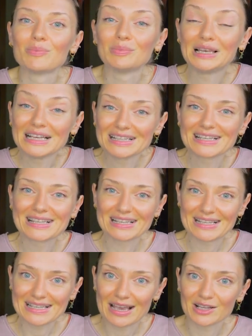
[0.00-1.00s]
please
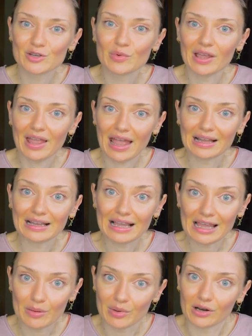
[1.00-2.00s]
send me an
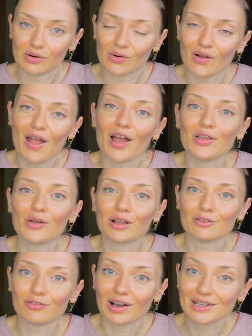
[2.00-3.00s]
email. You
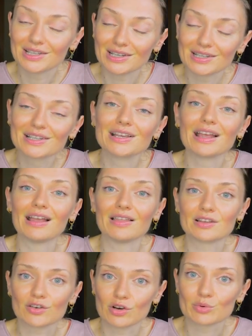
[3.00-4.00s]
can find it in the
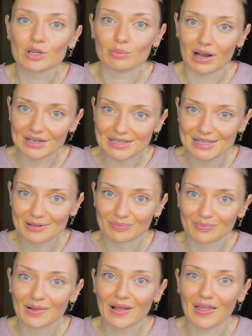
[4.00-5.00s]
description box.
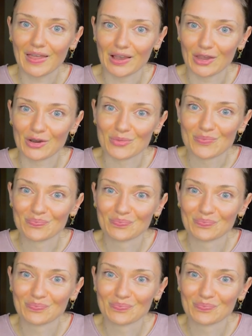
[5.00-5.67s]
Thank you.